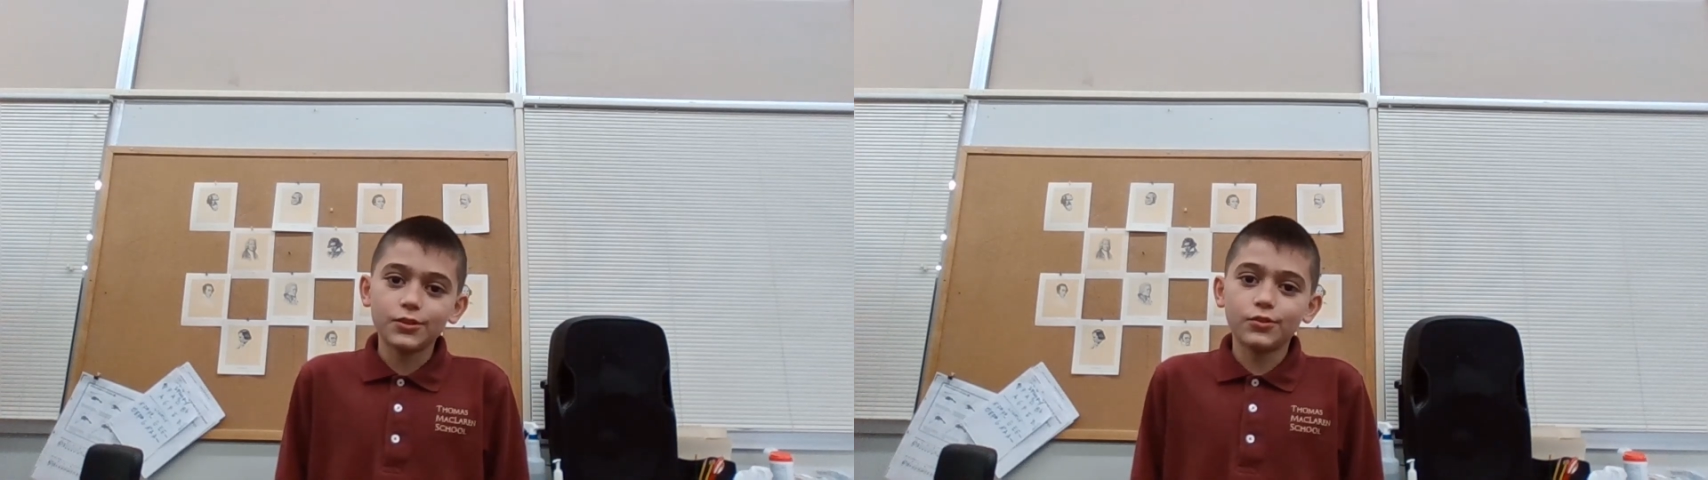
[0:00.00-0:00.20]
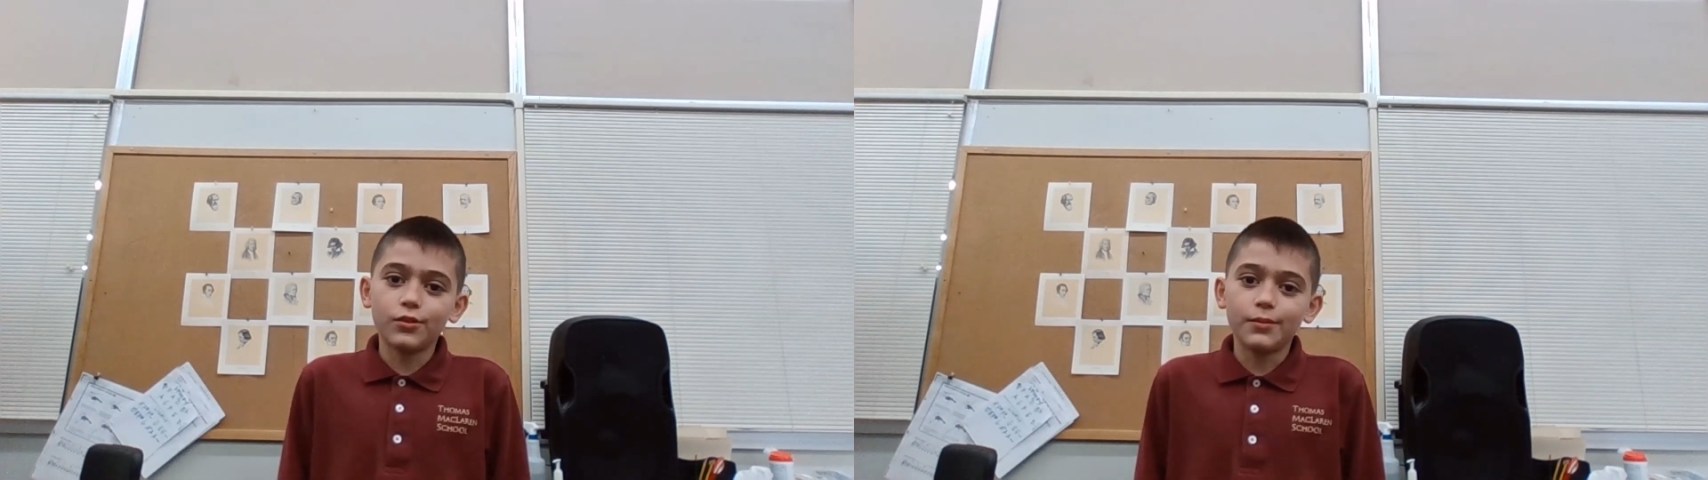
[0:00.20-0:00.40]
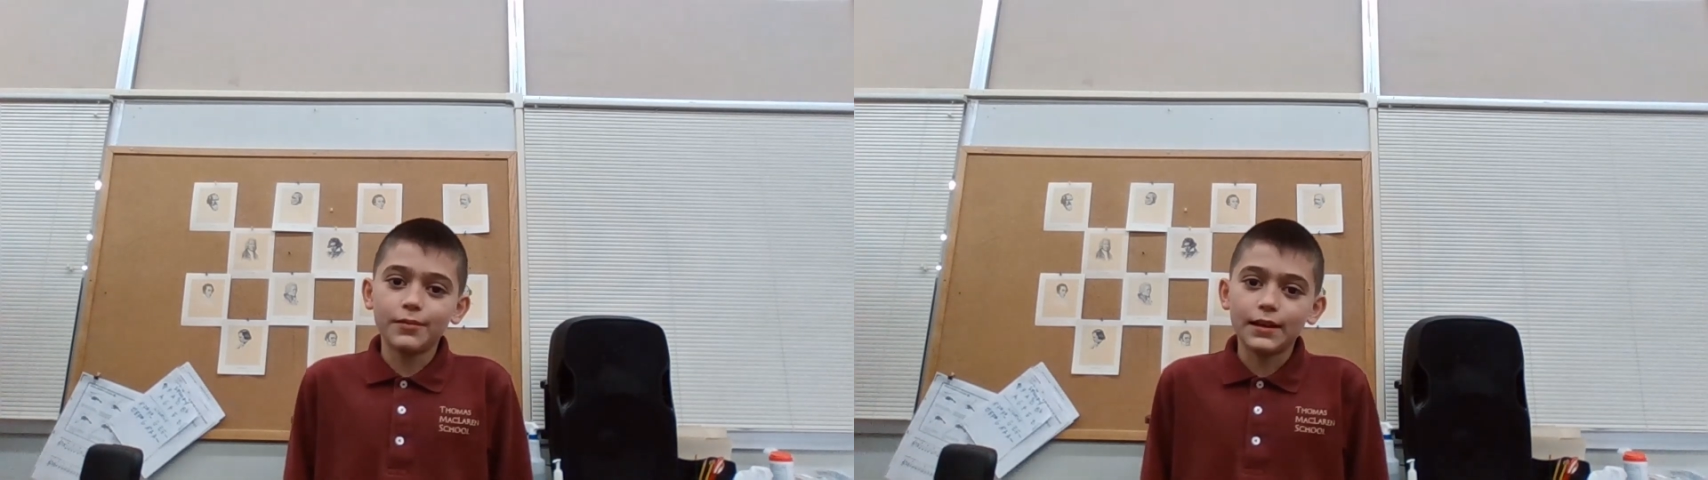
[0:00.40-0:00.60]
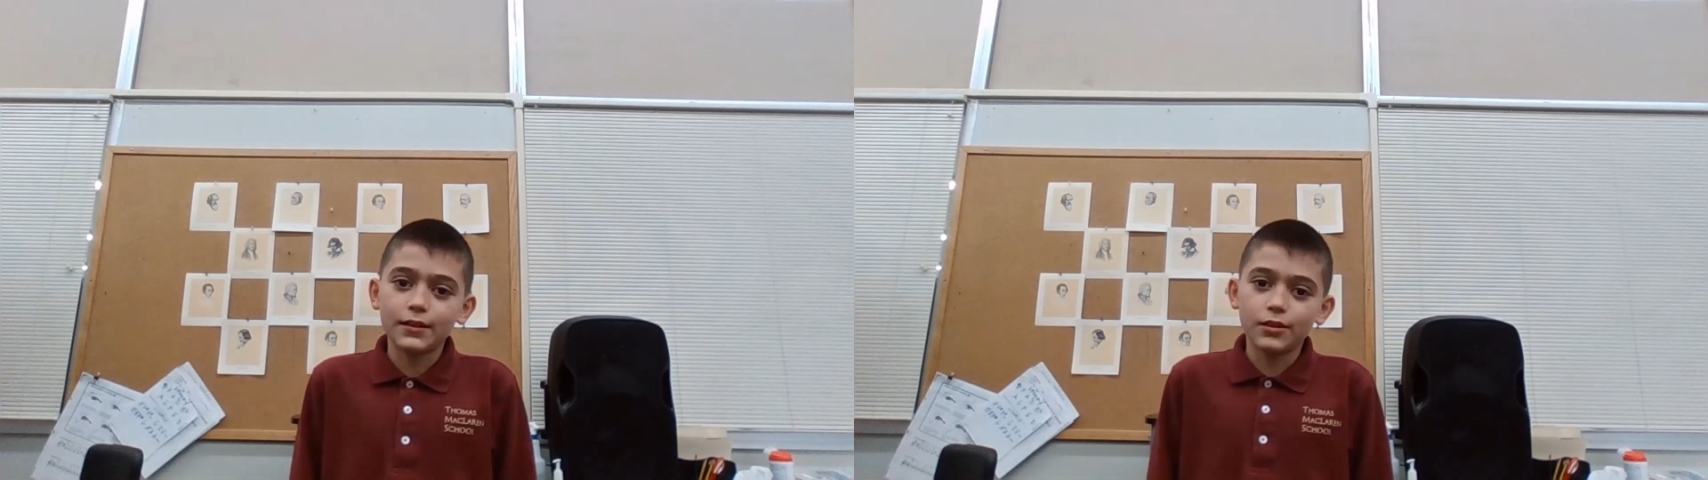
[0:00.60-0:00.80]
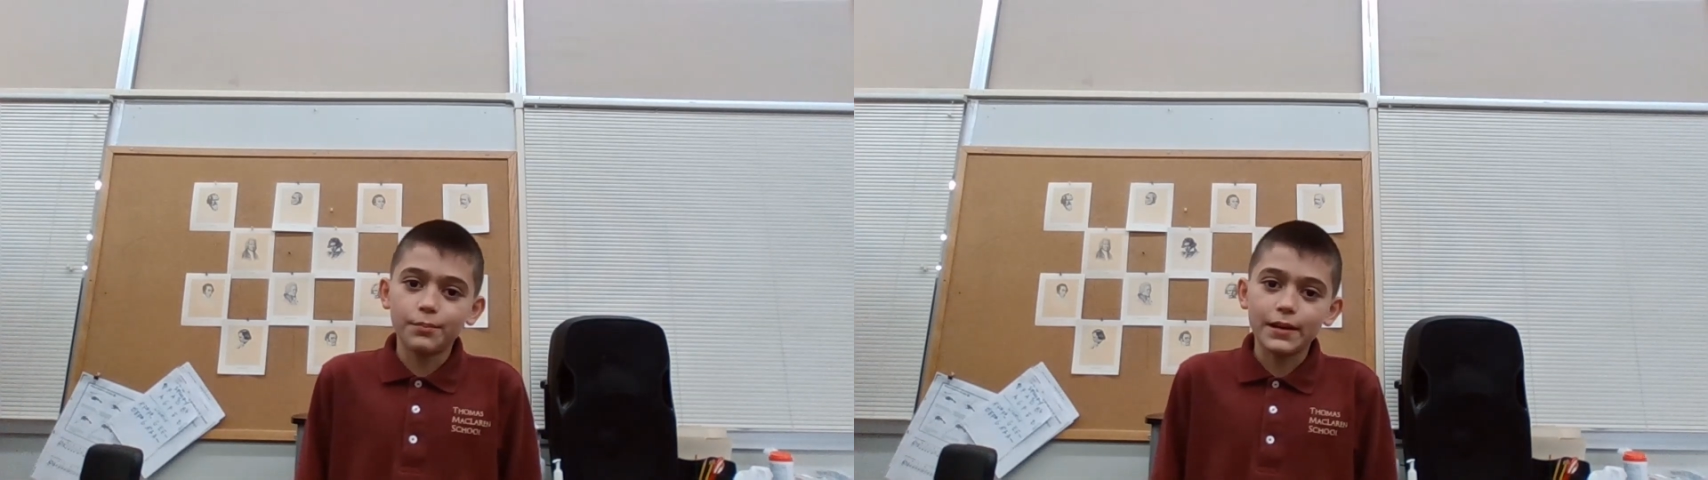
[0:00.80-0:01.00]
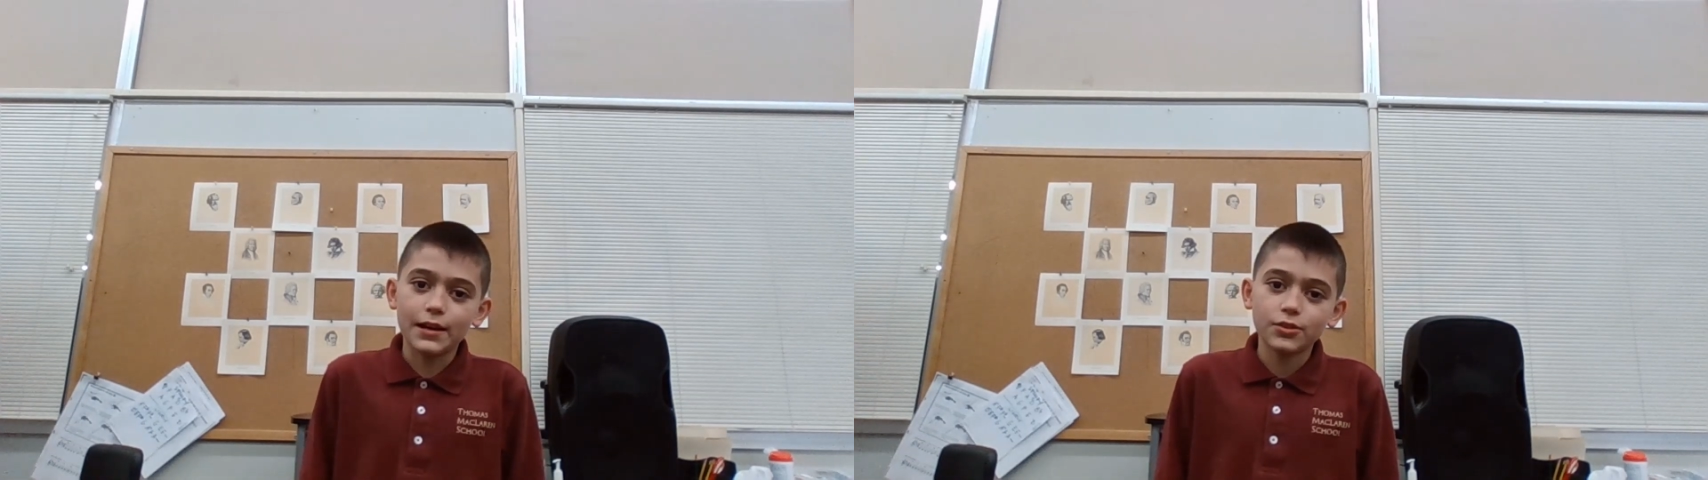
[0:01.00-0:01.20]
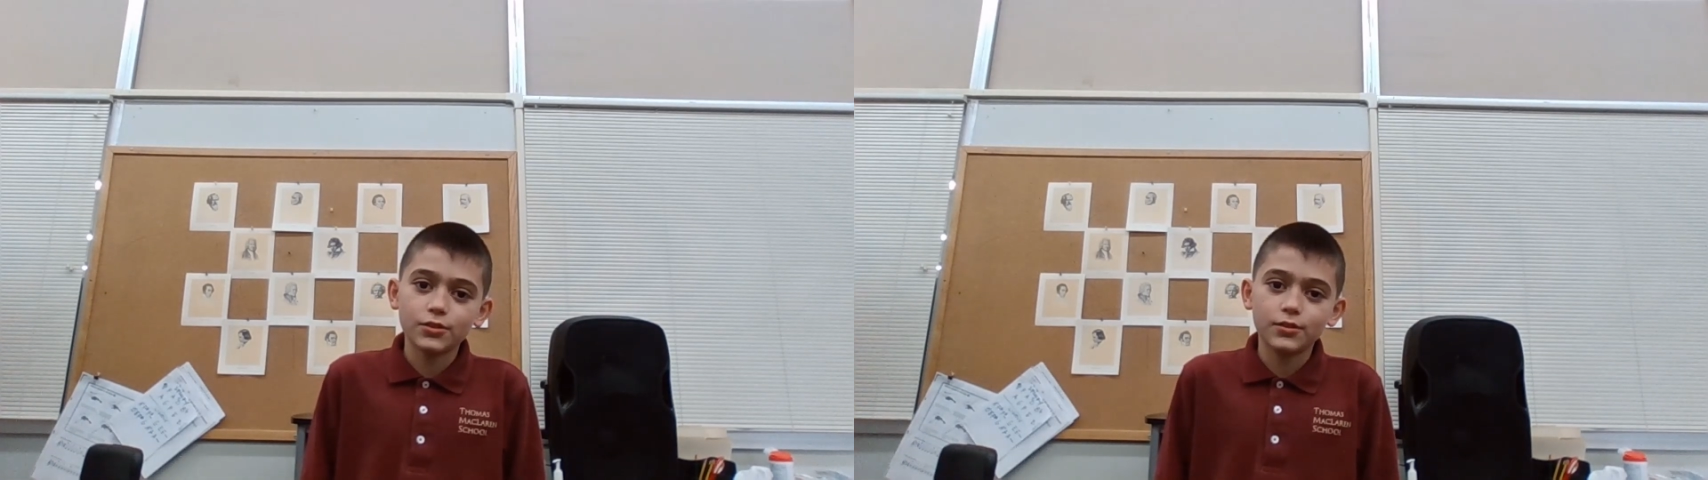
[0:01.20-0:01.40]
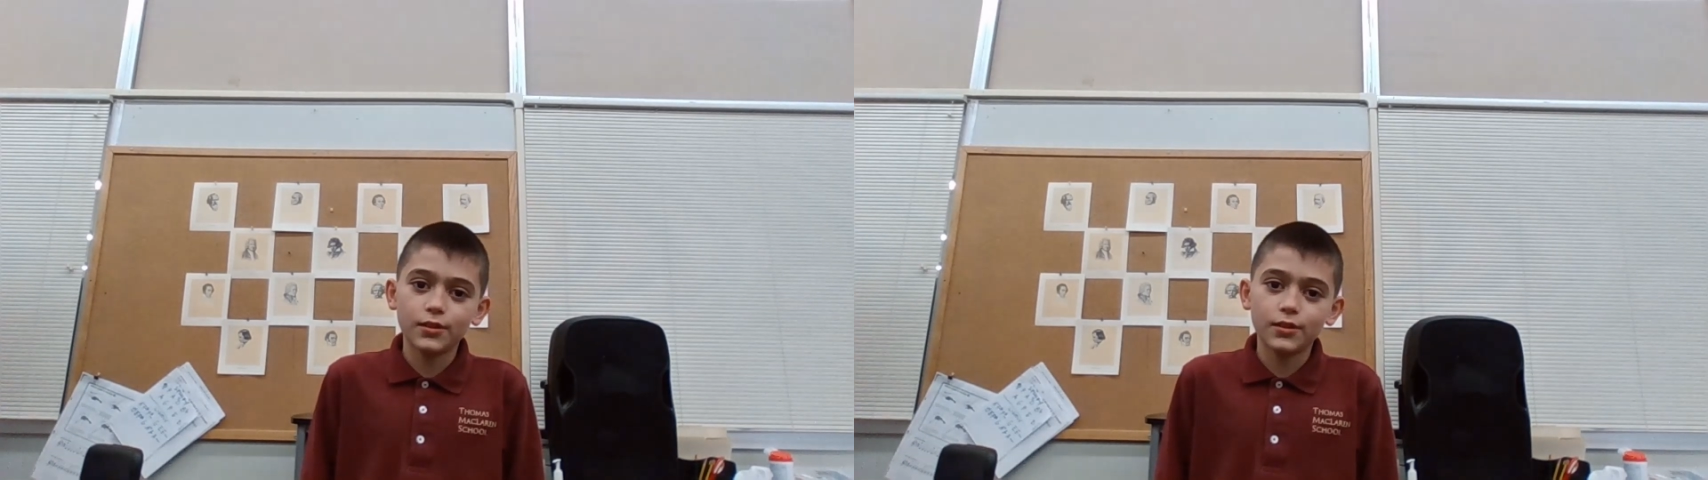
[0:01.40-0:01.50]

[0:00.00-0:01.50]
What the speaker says: storm that could abash